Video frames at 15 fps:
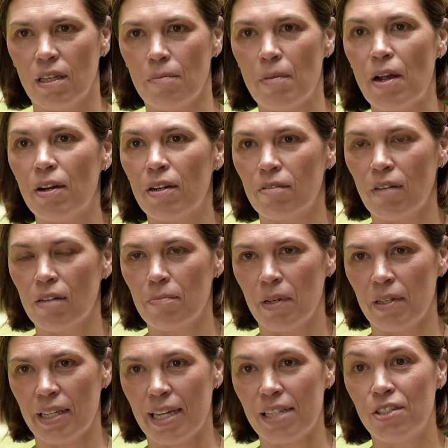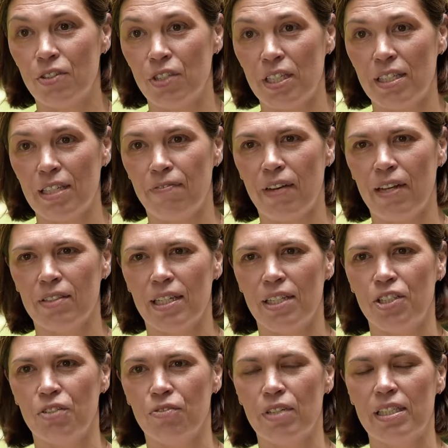America run by the SUDC
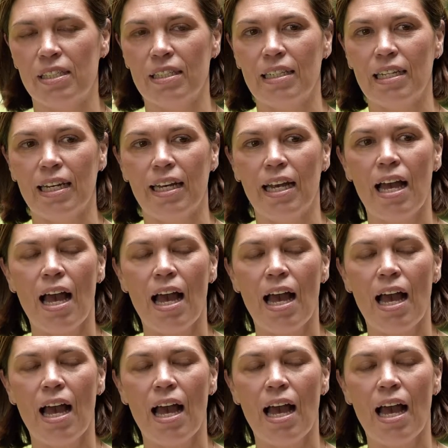Foundation recently,